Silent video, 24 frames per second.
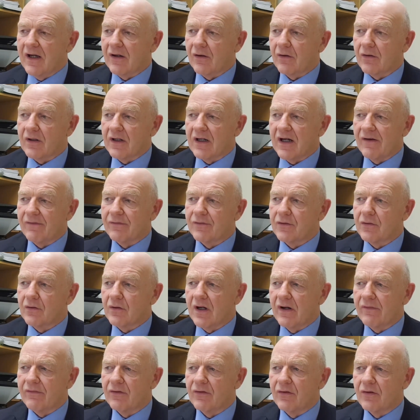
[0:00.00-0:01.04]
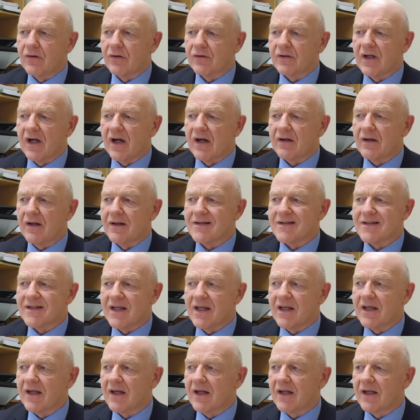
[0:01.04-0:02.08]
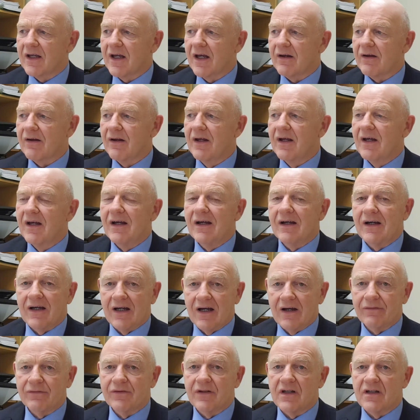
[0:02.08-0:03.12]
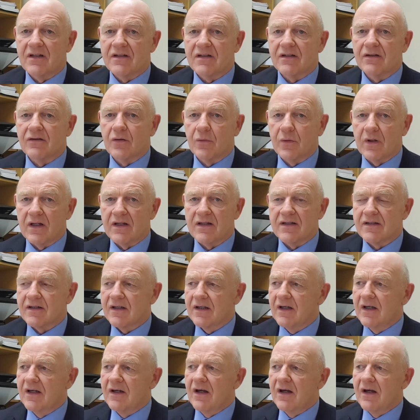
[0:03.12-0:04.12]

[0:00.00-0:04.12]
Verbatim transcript: I'm going to have a look at that and see can I get half-decent tweets